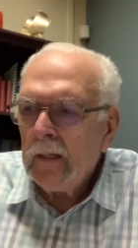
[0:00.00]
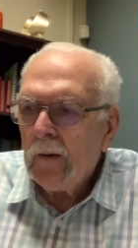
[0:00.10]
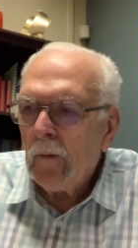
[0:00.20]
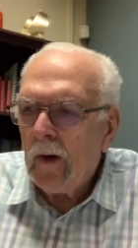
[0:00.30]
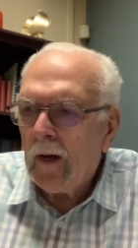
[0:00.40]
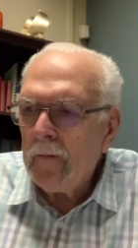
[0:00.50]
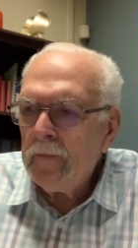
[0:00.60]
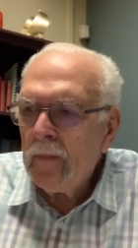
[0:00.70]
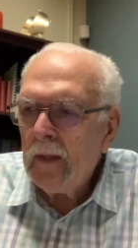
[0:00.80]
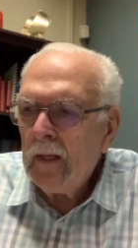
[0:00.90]
Well,
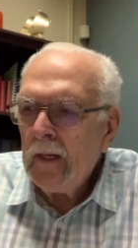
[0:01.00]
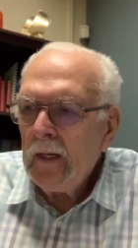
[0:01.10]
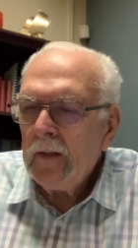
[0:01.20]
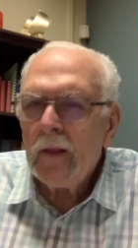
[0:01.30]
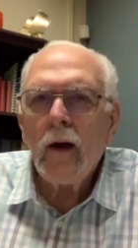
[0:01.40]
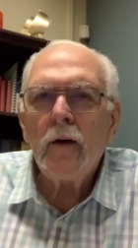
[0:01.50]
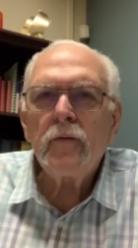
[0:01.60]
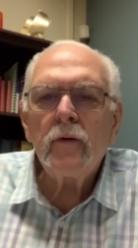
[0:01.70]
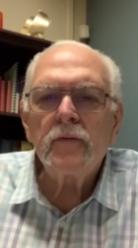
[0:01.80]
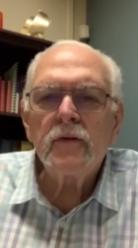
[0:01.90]
the
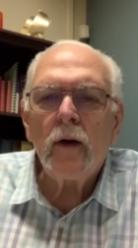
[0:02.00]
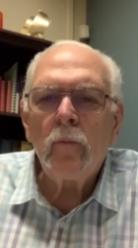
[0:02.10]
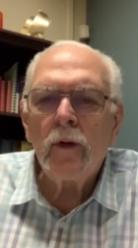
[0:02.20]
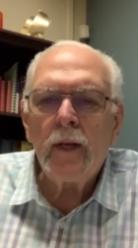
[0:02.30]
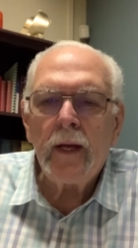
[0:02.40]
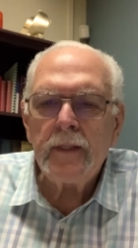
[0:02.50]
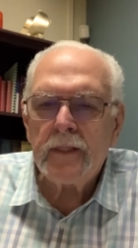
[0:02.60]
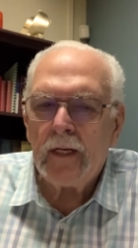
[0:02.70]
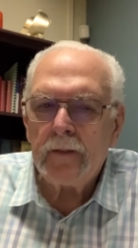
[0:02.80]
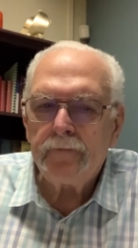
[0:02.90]
author of Psalm
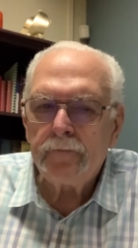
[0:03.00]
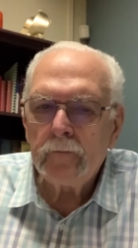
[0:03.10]
119